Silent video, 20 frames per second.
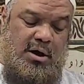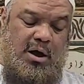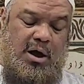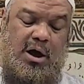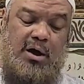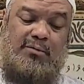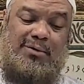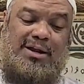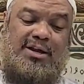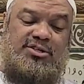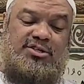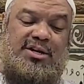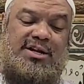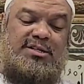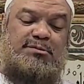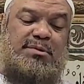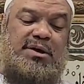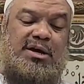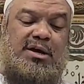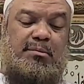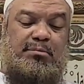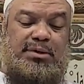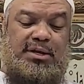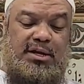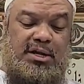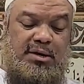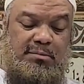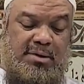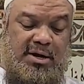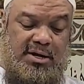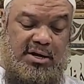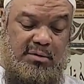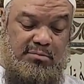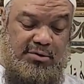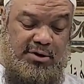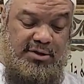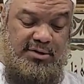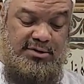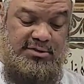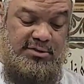Our religion has been completed, my dear
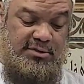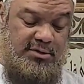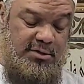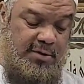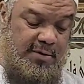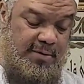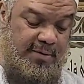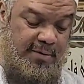brothers.